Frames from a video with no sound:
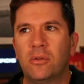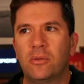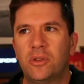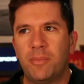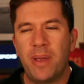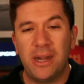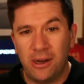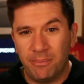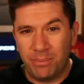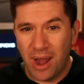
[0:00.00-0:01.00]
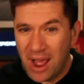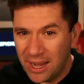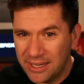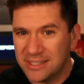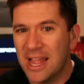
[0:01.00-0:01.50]
dependent on
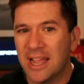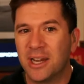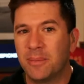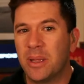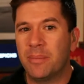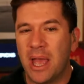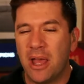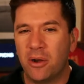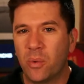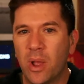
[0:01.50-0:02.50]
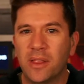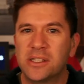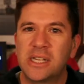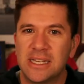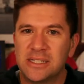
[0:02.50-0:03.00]
Brock. It's not going to be about, well, let's
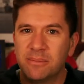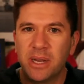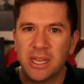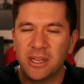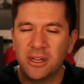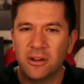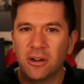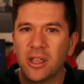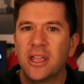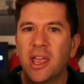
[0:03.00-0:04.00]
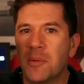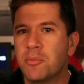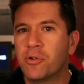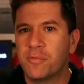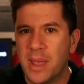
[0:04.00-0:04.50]
get somebody in here and
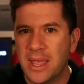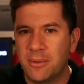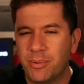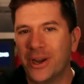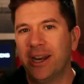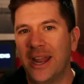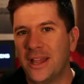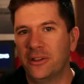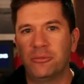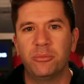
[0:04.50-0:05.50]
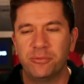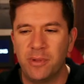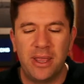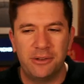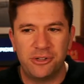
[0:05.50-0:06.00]
move him ahead of Brandon Allen or move him
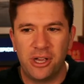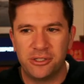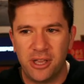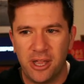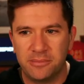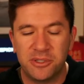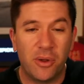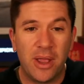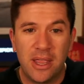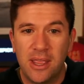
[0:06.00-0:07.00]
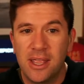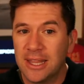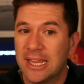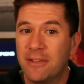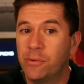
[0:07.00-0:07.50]
ahead of Josh Dobbs. So
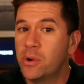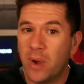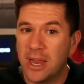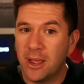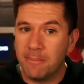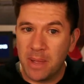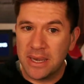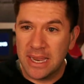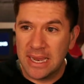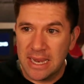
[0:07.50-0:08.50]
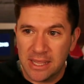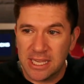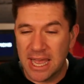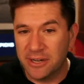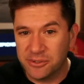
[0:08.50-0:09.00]
if we wake up Monday and the
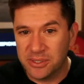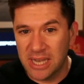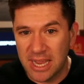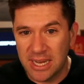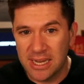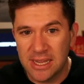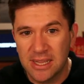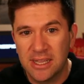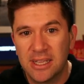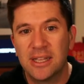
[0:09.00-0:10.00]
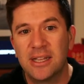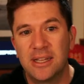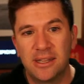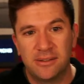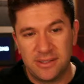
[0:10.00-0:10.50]
Niners are signing
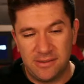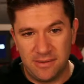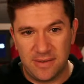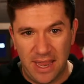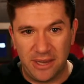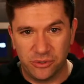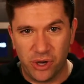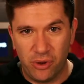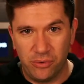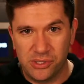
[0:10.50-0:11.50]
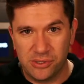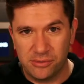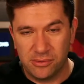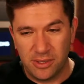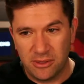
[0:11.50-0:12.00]
Daniel Jones,
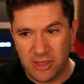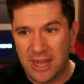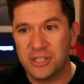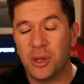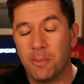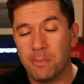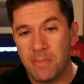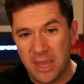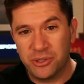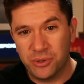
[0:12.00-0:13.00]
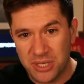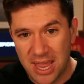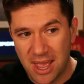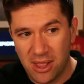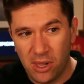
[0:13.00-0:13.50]
that is a major
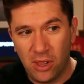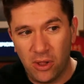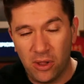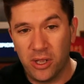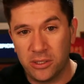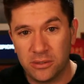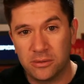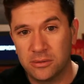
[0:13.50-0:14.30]
tell on